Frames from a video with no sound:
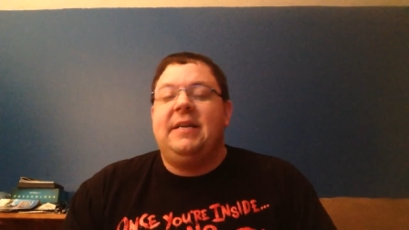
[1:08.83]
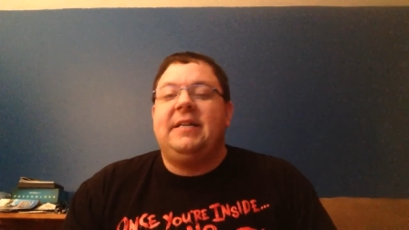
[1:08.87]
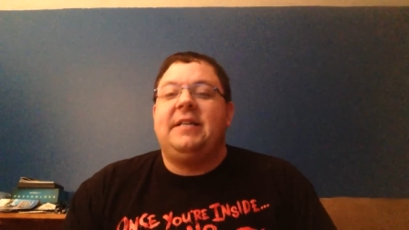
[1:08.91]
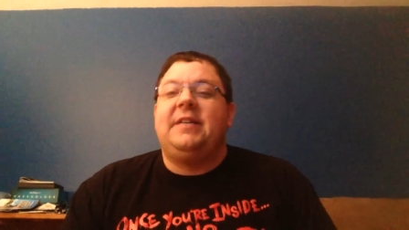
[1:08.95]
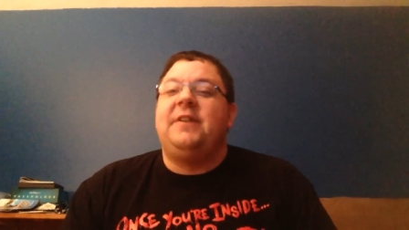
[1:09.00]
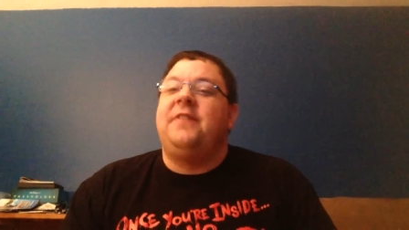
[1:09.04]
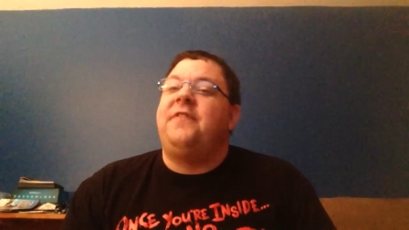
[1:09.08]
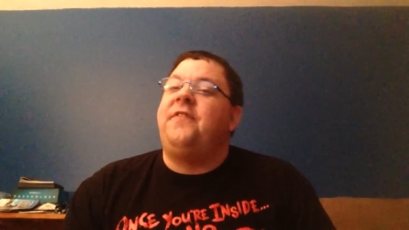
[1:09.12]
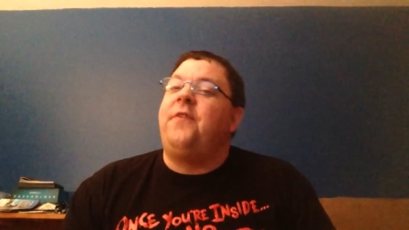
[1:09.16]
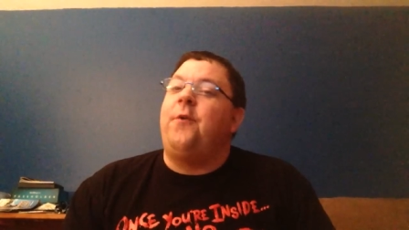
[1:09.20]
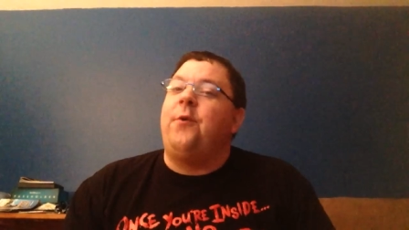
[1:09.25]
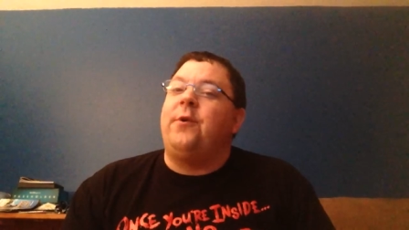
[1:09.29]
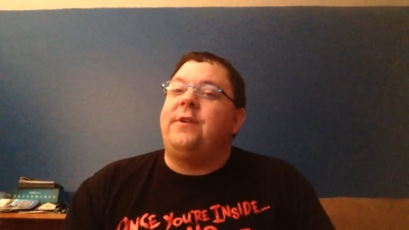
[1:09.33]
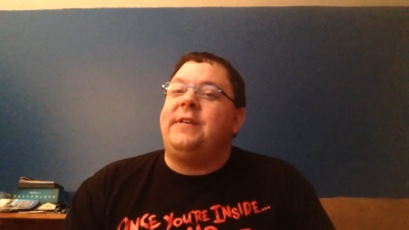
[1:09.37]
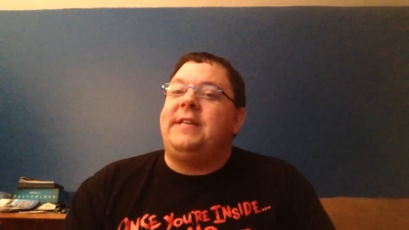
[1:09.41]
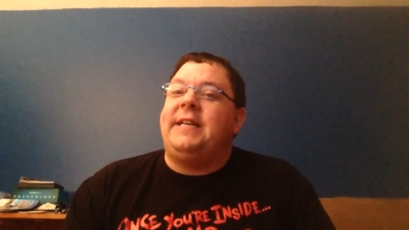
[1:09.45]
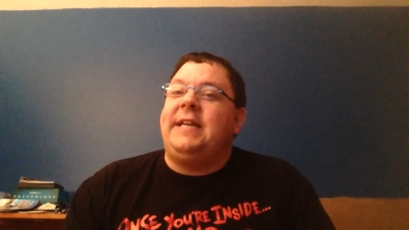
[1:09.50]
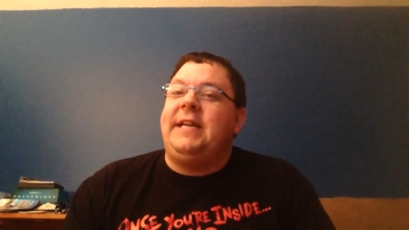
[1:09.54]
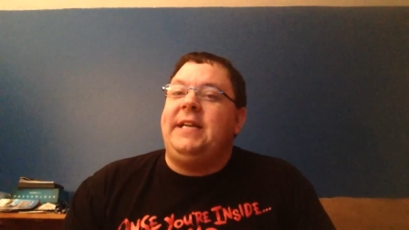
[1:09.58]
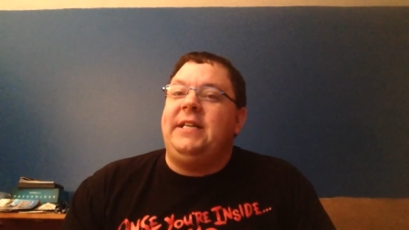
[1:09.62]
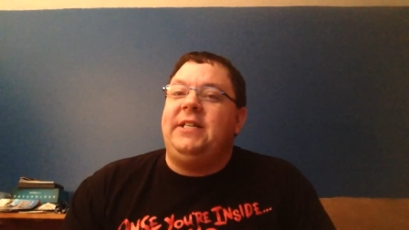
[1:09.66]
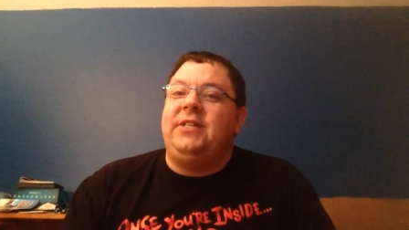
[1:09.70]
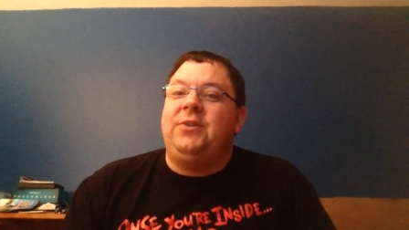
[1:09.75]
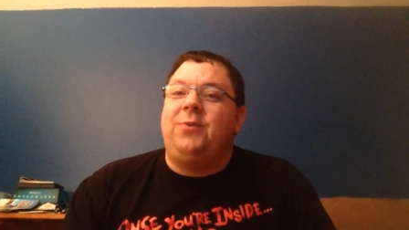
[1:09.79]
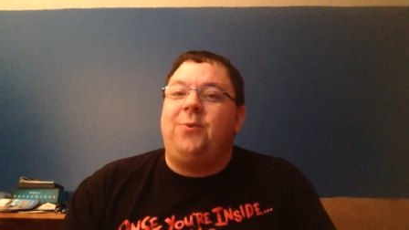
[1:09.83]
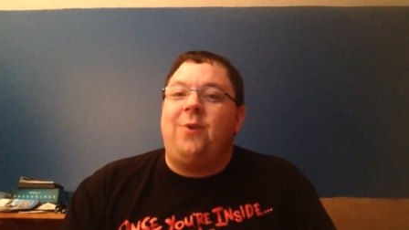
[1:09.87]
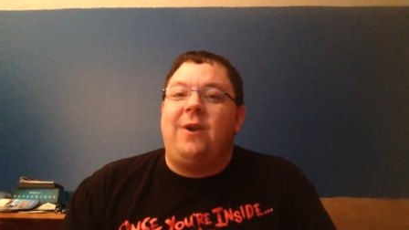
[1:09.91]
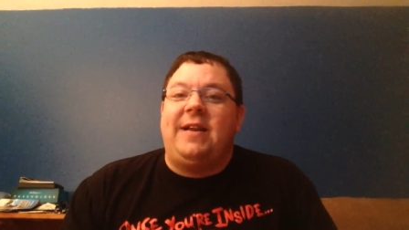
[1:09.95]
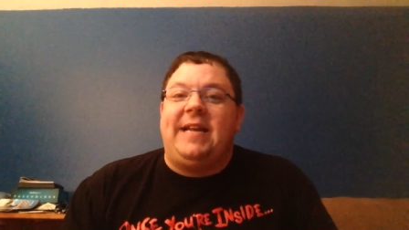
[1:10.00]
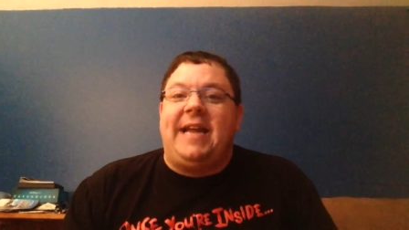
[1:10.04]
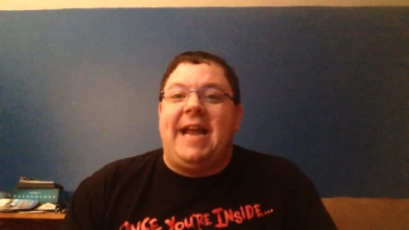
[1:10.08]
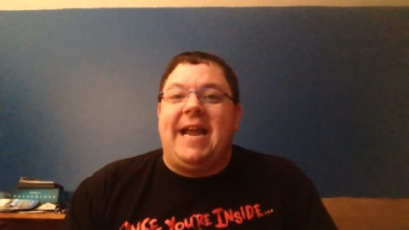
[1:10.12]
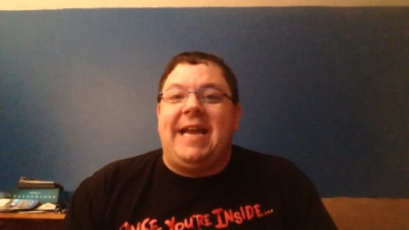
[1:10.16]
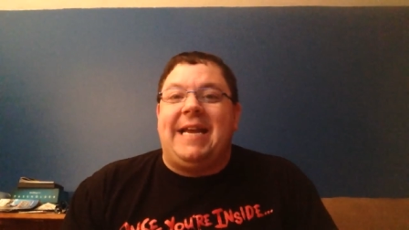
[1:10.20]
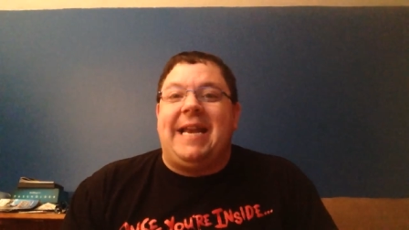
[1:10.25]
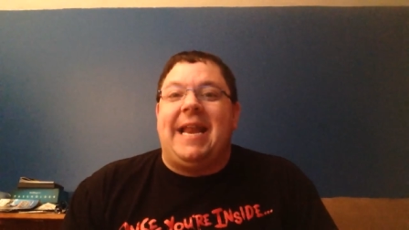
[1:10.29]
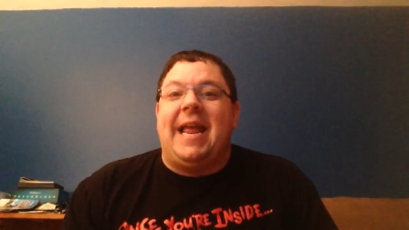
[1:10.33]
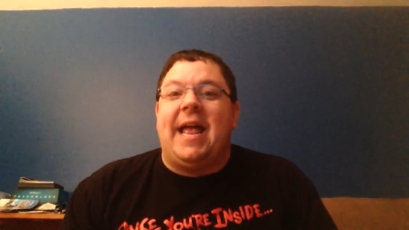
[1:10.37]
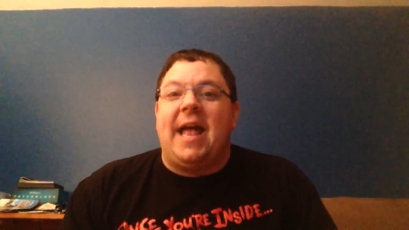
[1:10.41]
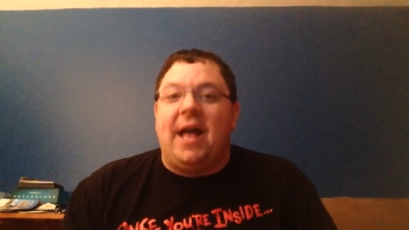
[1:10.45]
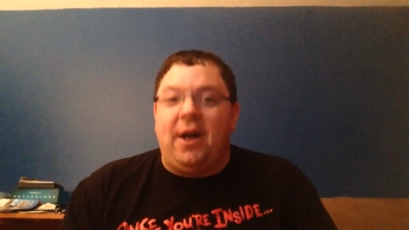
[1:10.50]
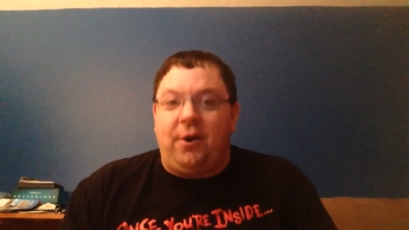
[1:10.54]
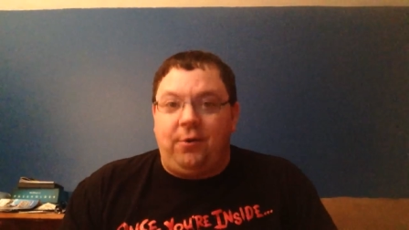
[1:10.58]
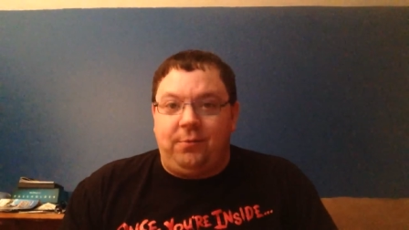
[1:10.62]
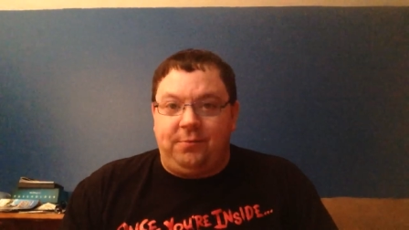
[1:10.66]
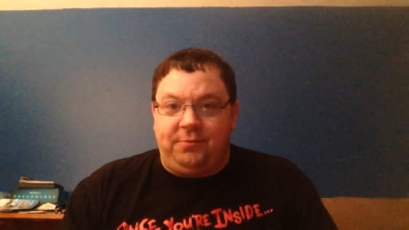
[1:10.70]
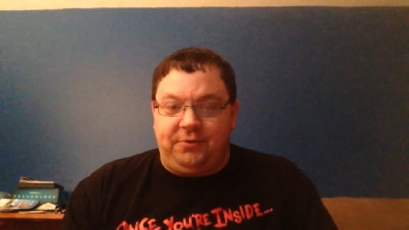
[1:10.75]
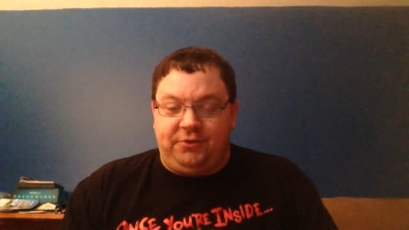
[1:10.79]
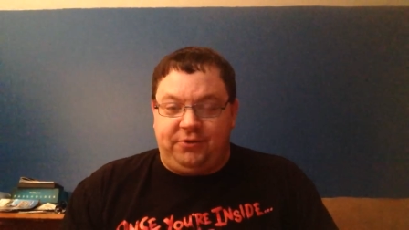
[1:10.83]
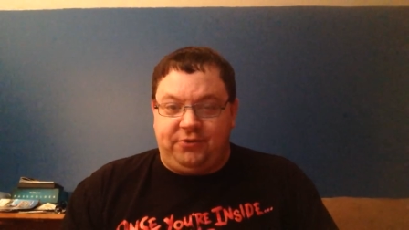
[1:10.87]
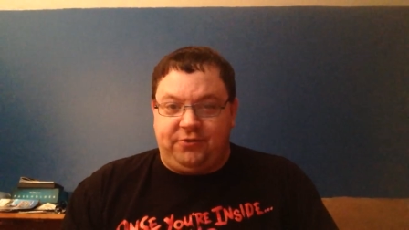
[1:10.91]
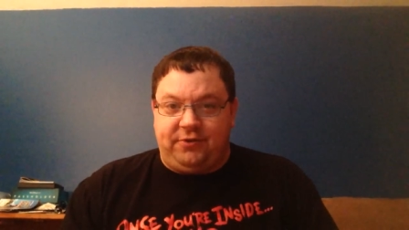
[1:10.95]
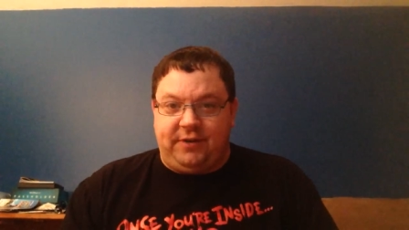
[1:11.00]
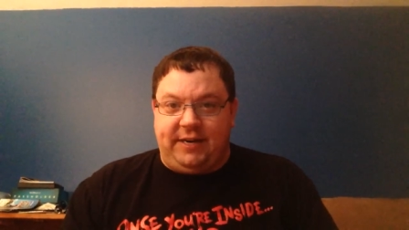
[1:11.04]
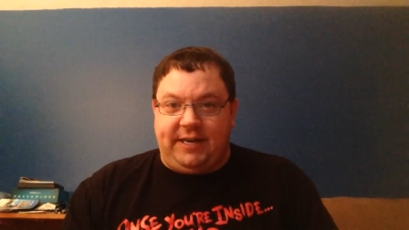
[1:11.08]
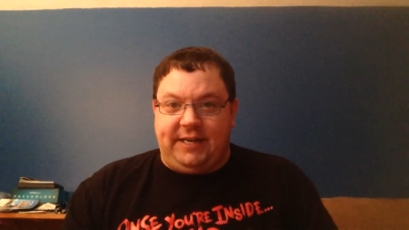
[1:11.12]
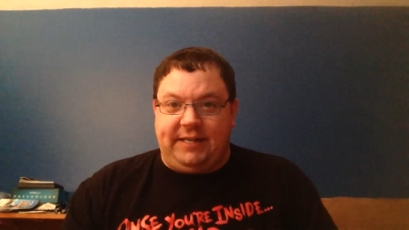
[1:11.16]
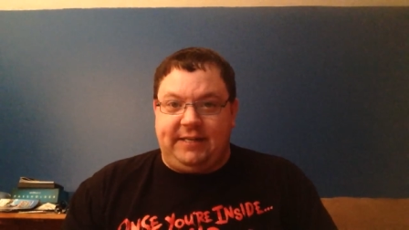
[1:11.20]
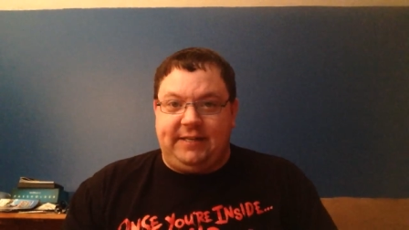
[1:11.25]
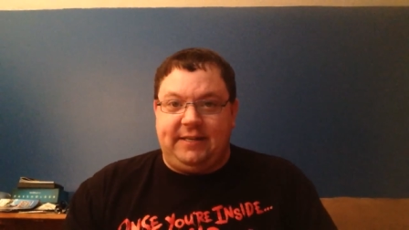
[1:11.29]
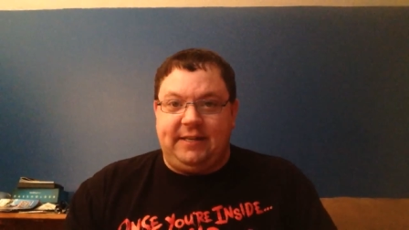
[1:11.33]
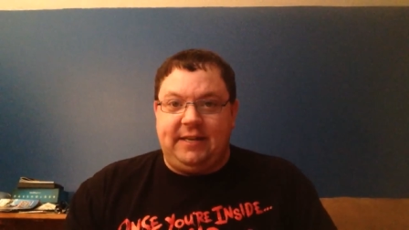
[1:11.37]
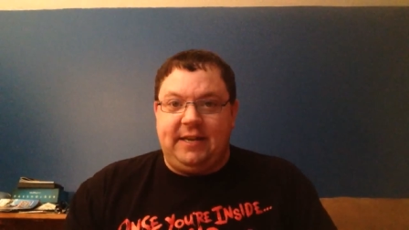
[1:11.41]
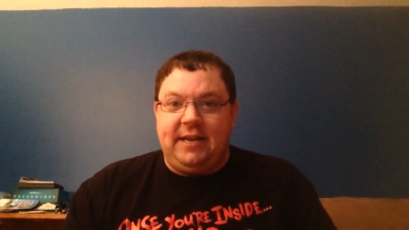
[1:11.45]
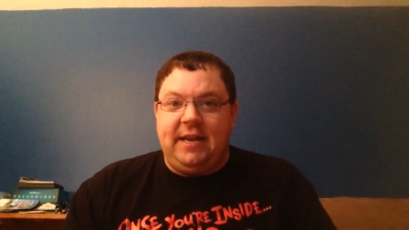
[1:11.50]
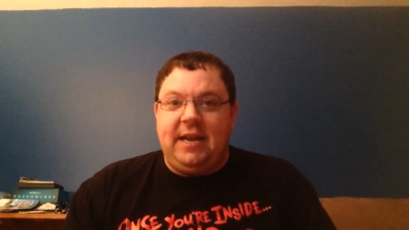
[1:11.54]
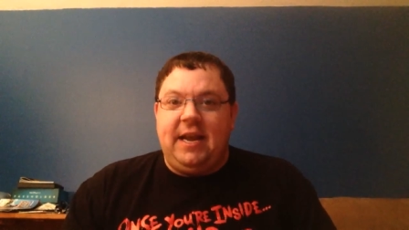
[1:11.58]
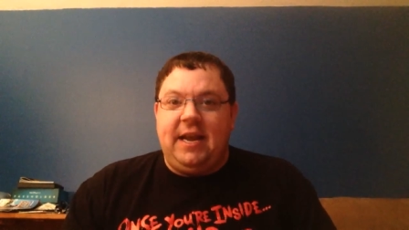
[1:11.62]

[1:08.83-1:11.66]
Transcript: to 1428 Elm Street